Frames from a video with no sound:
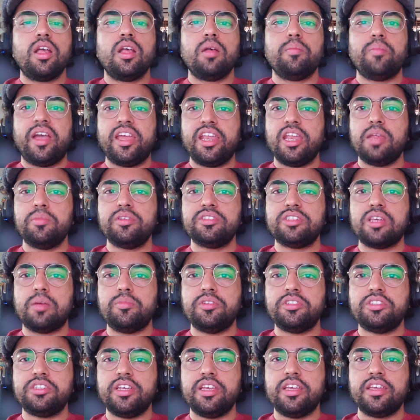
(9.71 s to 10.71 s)
My name is
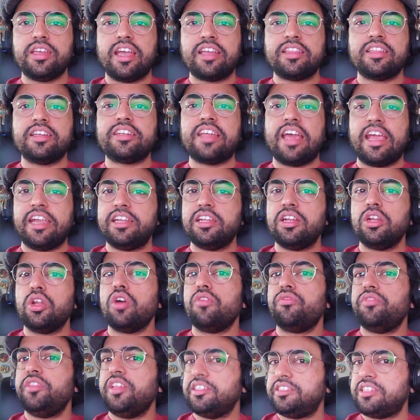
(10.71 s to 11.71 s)
Abhishek and the title
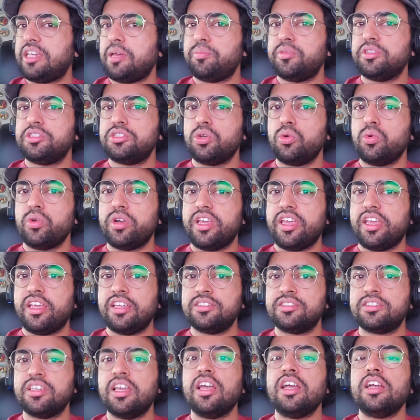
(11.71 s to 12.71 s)
of this episode
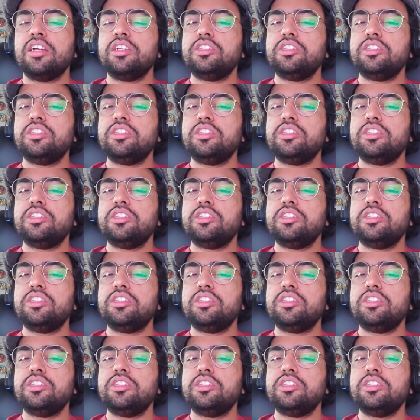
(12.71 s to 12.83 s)
is